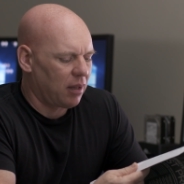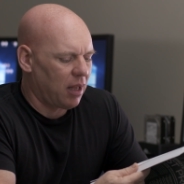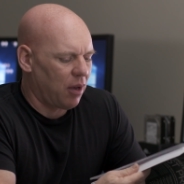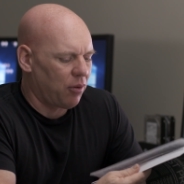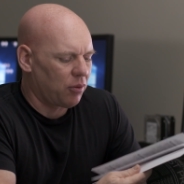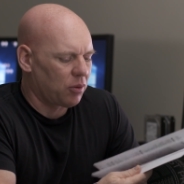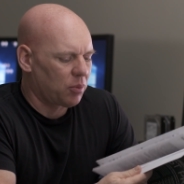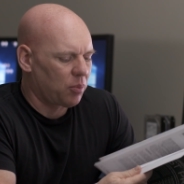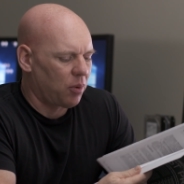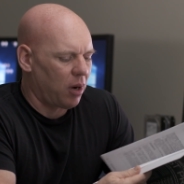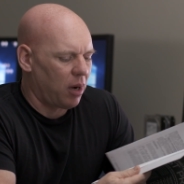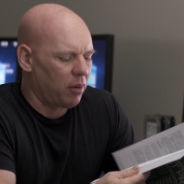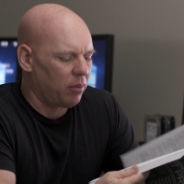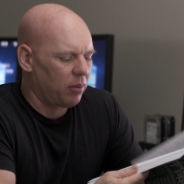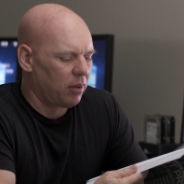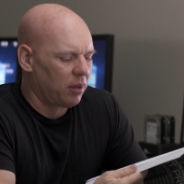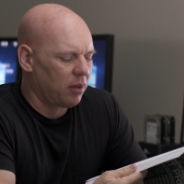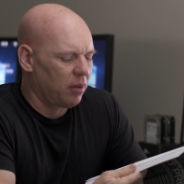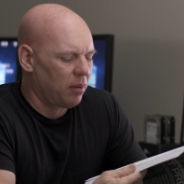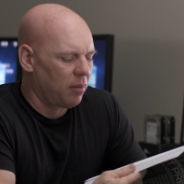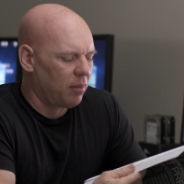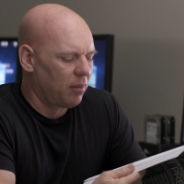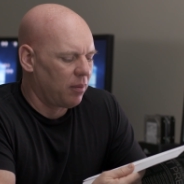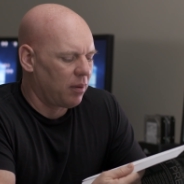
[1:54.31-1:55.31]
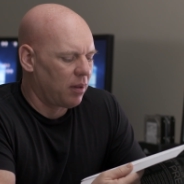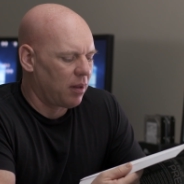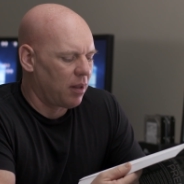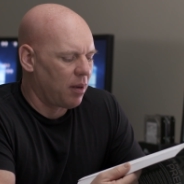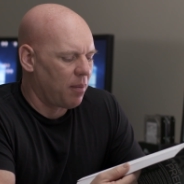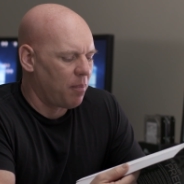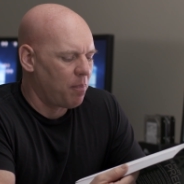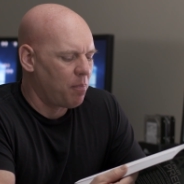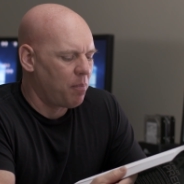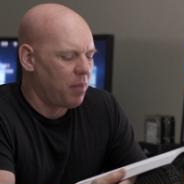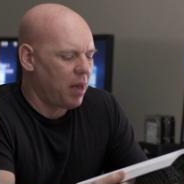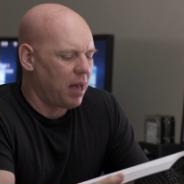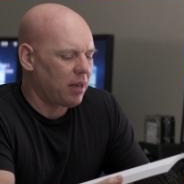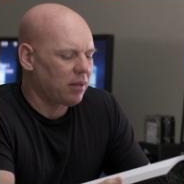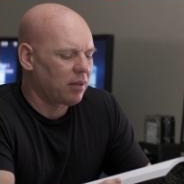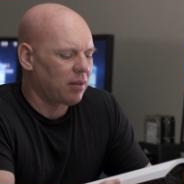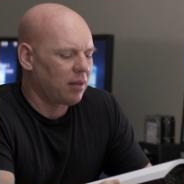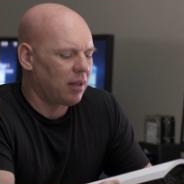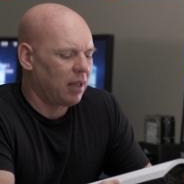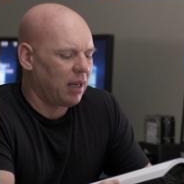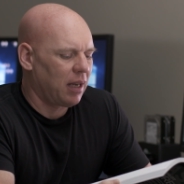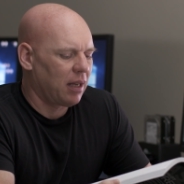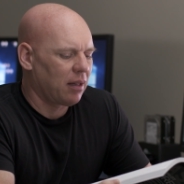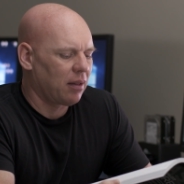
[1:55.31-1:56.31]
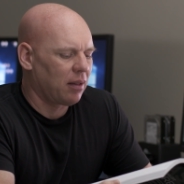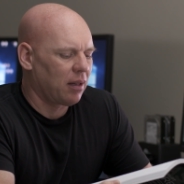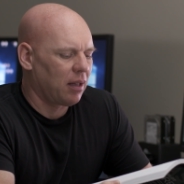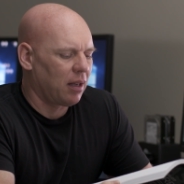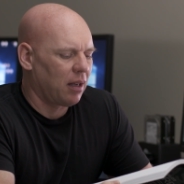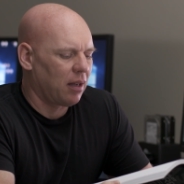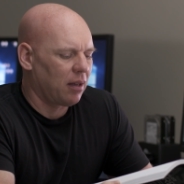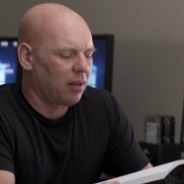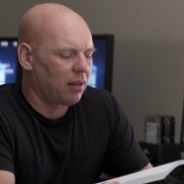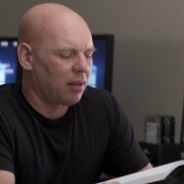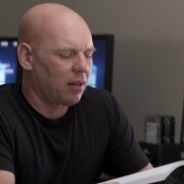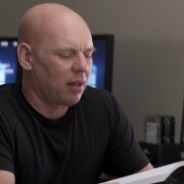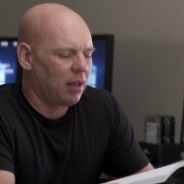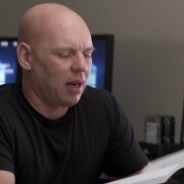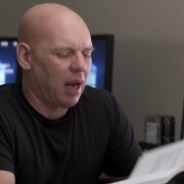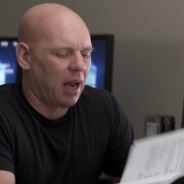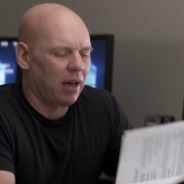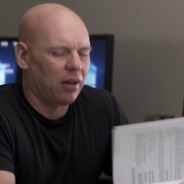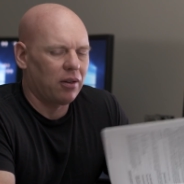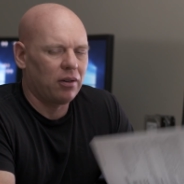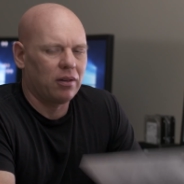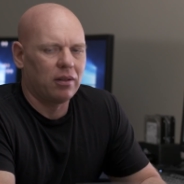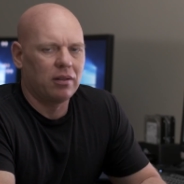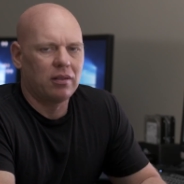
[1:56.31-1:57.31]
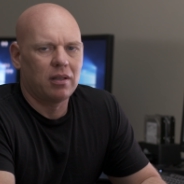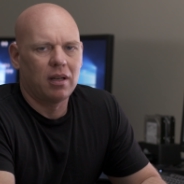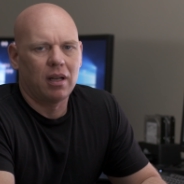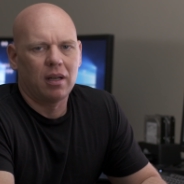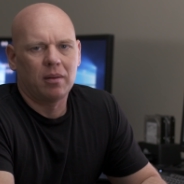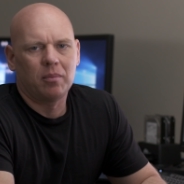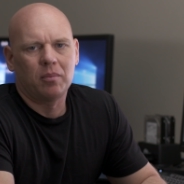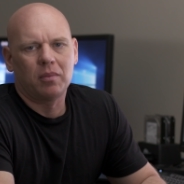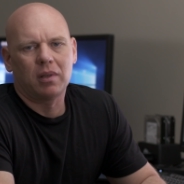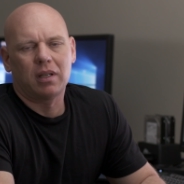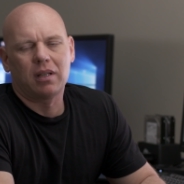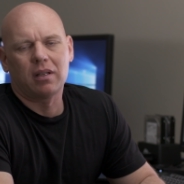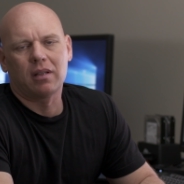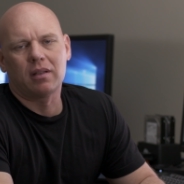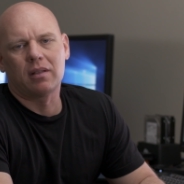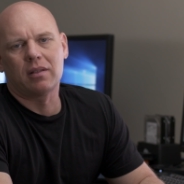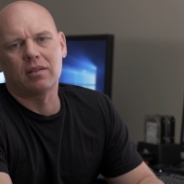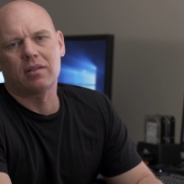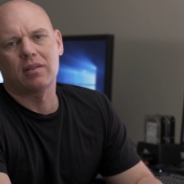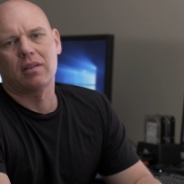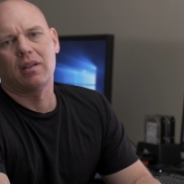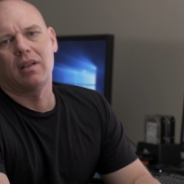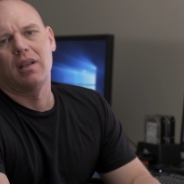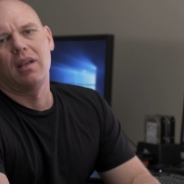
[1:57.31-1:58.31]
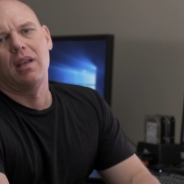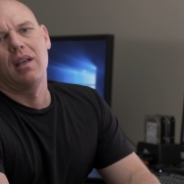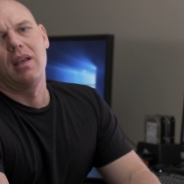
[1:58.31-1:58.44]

that was probably the, the best thing that, that I could have done because